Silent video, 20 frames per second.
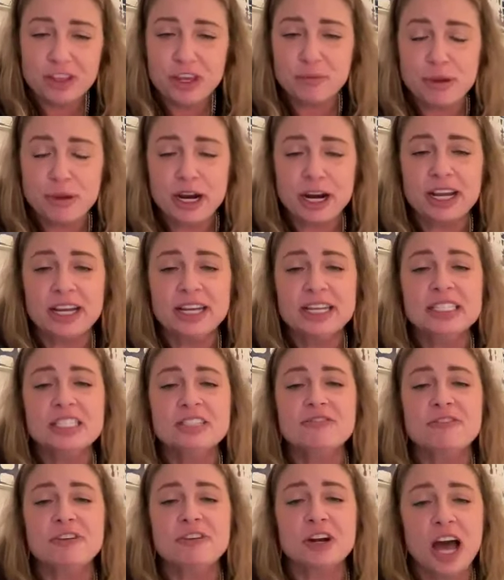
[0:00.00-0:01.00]
the
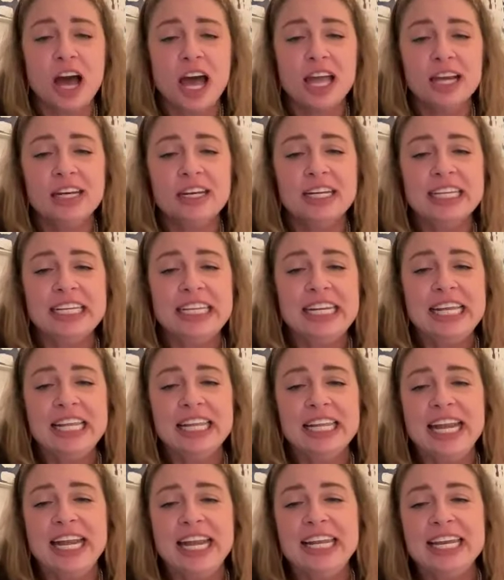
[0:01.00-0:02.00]
Americans' forgotten leading
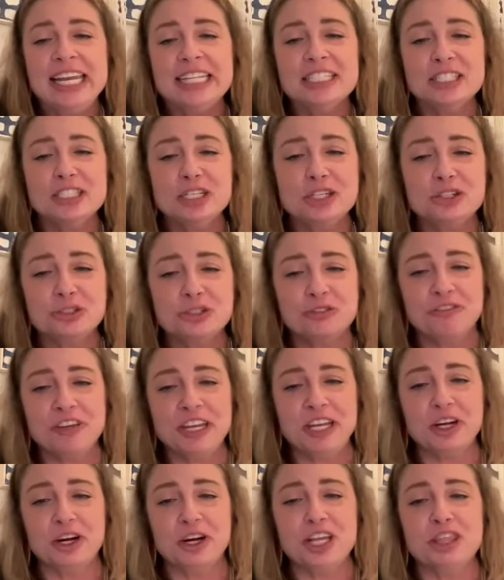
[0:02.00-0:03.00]
lady and central
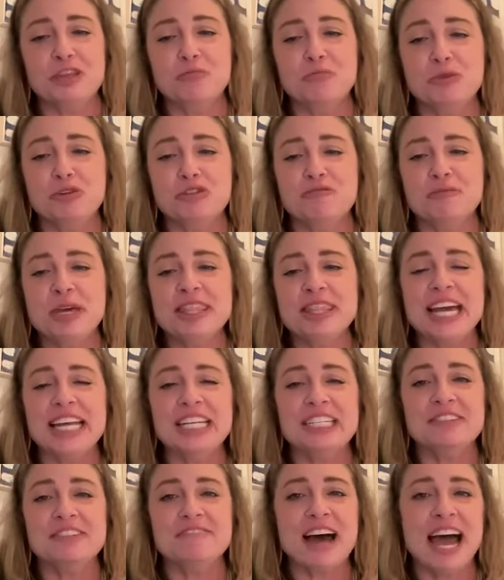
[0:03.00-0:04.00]
figure in the movement
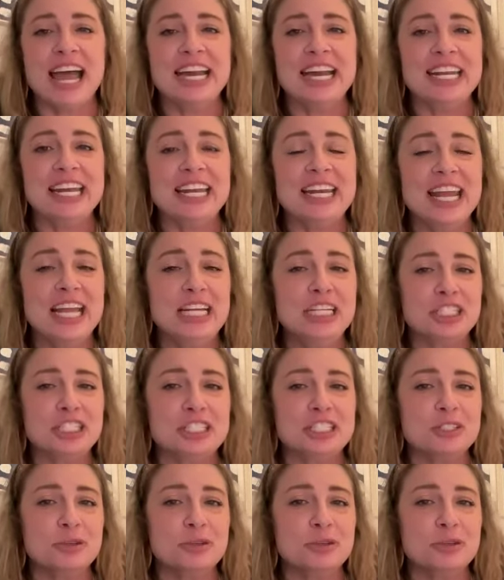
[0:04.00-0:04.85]
that defined a nation.